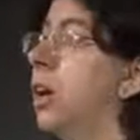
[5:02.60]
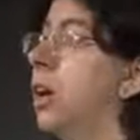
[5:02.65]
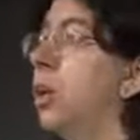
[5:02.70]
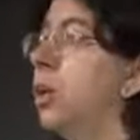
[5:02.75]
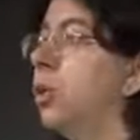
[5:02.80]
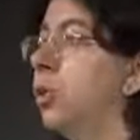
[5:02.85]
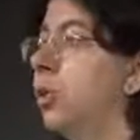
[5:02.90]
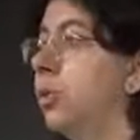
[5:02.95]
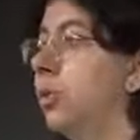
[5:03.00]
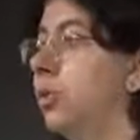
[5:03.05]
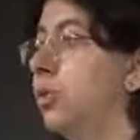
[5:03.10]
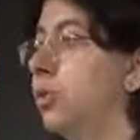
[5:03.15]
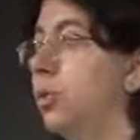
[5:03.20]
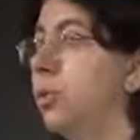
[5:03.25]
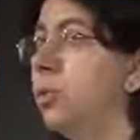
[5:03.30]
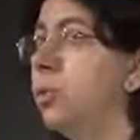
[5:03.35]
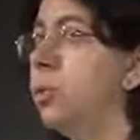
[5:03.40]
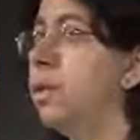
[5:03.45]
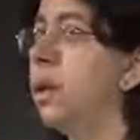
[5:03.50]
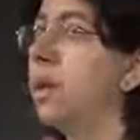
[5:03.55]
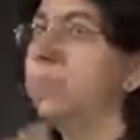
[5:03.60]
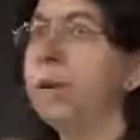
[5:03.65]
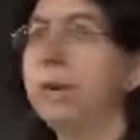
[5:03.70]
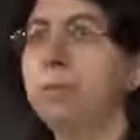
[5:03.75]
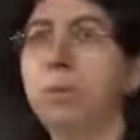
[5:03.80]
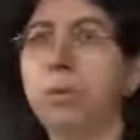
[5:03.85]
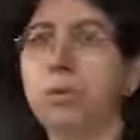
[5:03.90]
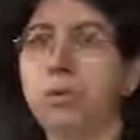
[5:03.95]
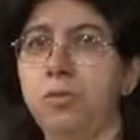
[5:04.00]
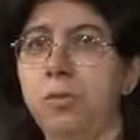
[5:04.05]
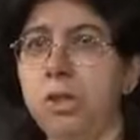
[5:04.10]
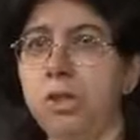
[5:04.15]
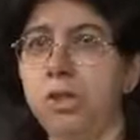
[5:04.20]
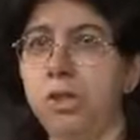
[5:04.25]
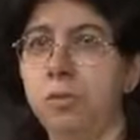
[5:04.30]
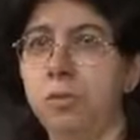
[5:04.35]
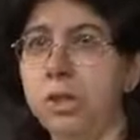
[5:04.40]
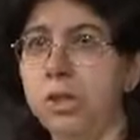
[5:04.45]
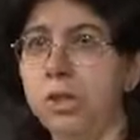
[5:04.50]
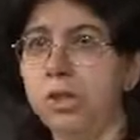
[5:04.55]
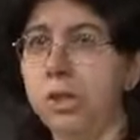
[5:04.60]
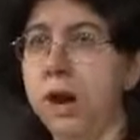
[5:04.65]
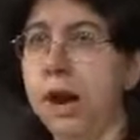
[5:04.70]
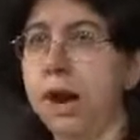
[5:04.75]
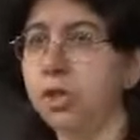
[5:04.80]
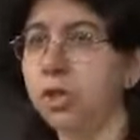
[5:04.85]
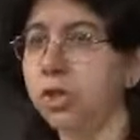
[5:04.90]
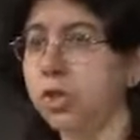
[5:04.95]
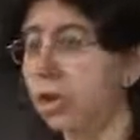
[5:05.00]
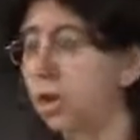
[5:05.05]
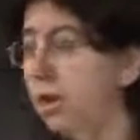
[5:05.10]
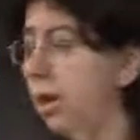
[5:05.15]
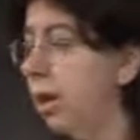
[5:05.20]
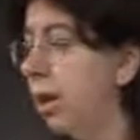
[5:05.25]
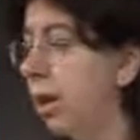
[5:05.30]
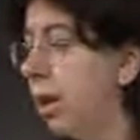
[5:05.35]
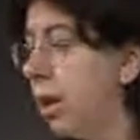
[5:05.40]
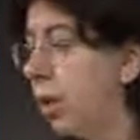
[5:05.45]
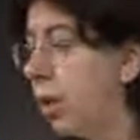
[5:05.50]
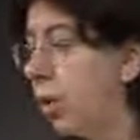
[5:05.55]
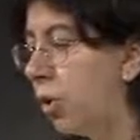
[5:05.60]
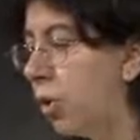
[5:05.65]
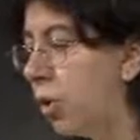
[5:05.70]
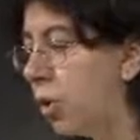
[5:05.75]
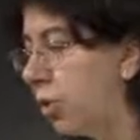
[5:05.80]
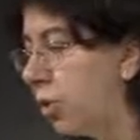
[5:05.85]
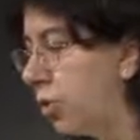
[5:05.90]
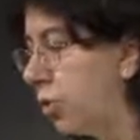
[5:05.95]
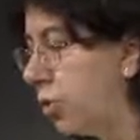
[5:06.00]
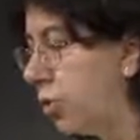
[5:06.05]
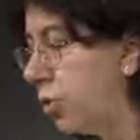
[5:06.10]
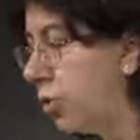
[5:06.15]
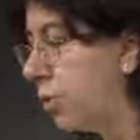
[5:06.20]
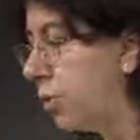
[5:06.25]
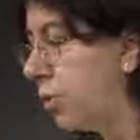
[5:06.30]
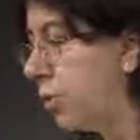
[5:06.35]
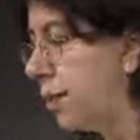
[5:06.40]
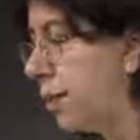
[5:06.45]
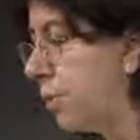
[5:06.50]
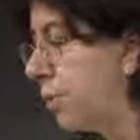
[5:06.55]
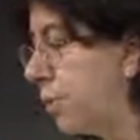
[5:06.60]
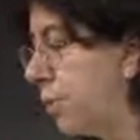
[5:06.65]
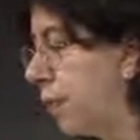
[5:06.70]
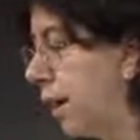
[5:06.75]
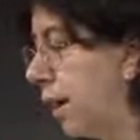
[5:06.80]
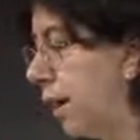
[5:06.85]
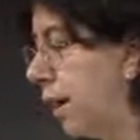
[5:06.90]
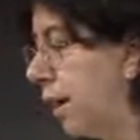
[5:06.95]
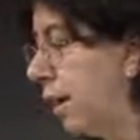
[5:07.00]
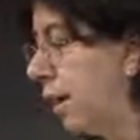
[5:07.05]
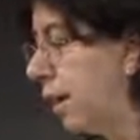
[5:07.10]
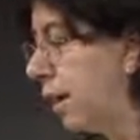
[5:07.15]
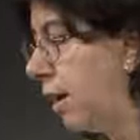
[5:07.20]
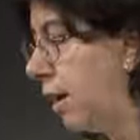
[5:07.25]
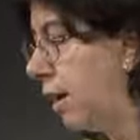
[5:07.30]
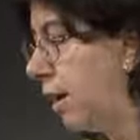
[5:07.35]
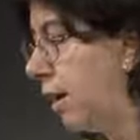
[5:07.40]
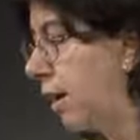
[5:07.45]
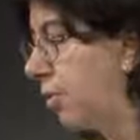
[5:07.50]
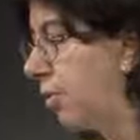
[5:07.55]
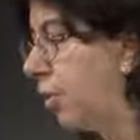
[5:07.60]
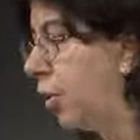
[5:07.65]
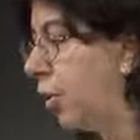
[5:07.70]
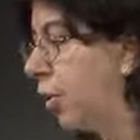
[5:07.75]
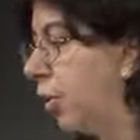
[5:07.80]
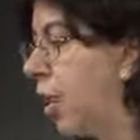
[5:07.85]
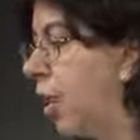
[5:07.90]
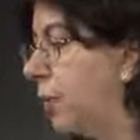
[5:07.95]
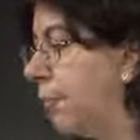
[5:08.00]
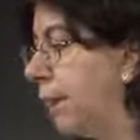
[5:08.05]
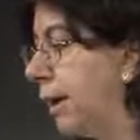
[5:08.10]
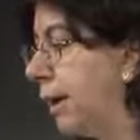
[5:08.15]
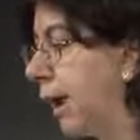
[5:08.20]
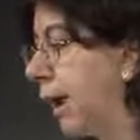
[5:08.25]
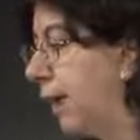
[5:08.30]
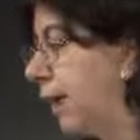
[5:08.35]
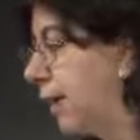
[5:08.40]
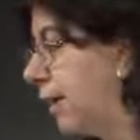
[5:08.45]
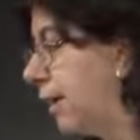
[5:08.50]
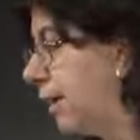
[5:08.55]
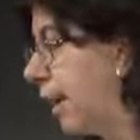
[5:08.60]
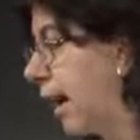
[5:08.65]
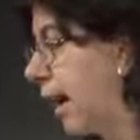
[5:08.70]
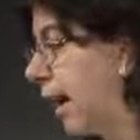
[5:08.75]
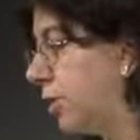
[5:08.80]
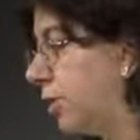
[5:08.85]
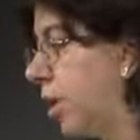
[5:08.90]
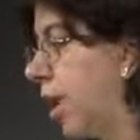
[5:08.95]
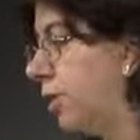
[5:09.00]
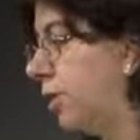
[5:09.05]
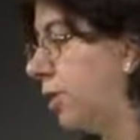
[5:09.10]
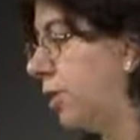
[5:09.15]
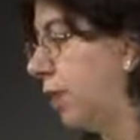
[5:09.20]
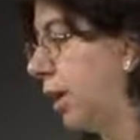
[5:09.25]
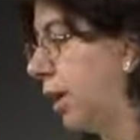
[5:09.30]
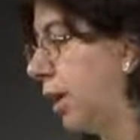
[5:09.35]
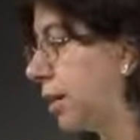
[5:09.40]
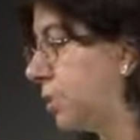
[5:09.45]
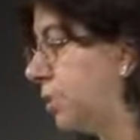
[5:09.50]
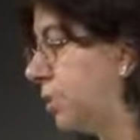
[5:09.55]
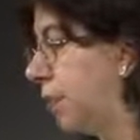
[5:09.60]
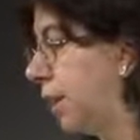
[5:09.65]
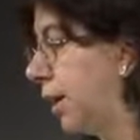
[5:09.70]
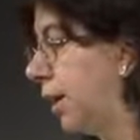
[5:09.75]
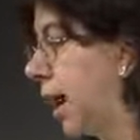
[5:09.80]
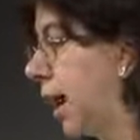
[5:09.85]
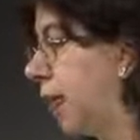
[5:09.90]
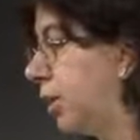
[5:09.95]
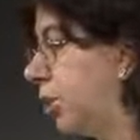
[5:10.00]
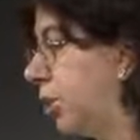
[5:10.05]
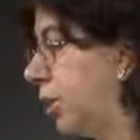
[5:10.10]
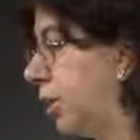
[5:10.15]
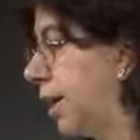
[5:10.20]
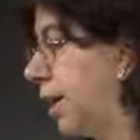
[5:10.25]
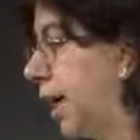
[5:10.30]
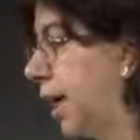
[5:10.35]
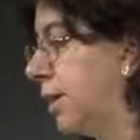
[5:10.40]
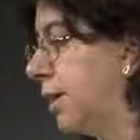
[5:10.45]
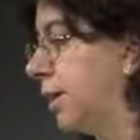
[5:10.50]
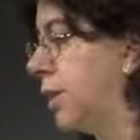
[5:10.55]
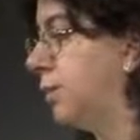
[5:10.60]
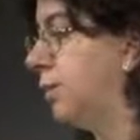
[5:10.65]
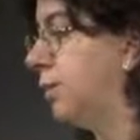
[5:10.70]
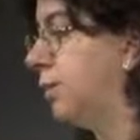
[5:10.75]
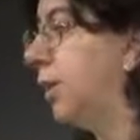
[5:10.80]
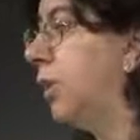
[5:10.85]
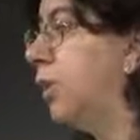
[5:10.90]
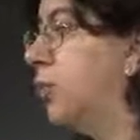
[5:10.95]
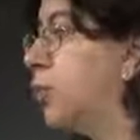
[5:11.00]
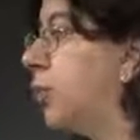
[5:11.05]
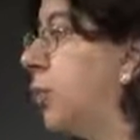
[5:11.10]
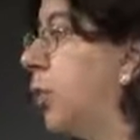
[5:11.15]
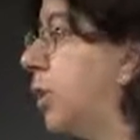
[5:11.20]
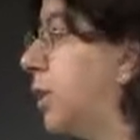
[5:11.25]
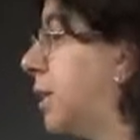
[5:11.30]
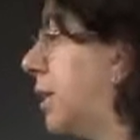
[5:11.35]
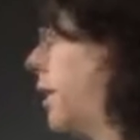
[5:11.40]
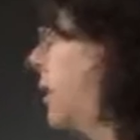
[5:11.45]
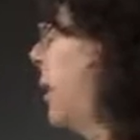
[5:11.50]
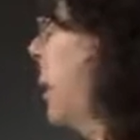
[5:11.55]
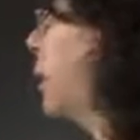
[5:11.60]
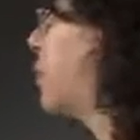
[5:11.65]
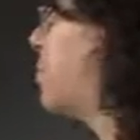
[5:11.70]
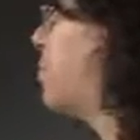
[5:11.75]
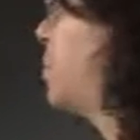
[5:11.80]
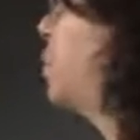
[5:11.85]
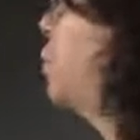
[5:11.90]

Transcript: You could do some image feature extraction. Or you could do something uh, more complicated, like talk to the expert and actually get some features that the expert